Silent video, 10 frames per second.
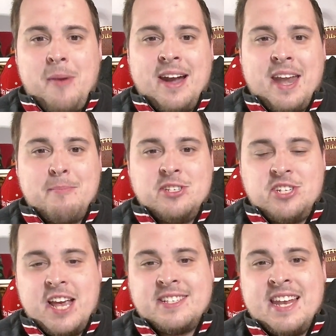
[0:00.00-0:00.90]
My name is
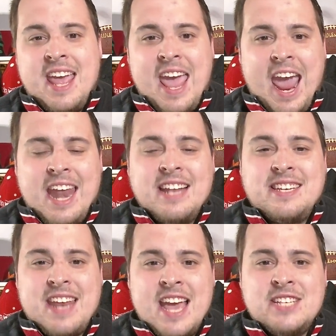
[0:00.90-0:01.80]
Jason, and in
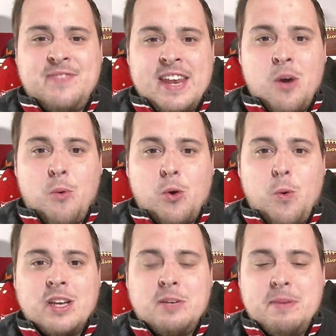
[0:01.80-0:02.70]
today's video, we're
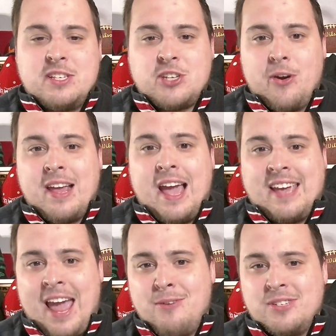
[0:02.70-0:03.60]
going to be starting a
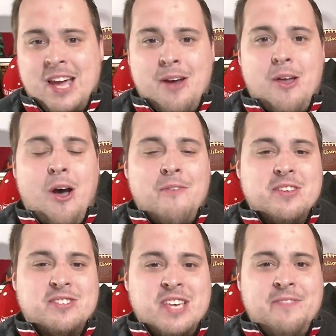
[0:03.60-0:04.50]
countdown of
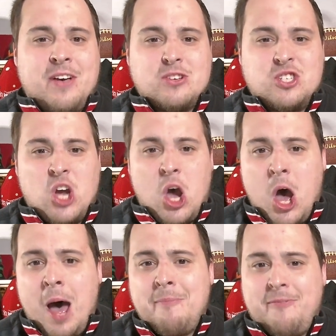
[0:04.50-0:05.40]
the CFL's
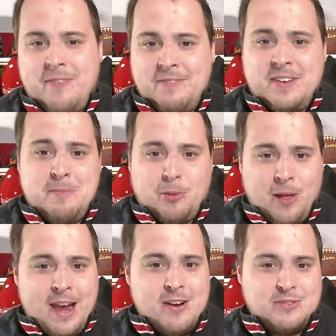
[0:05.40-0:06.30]
top 50
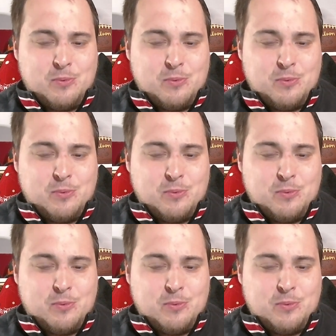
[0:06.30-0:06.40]
players.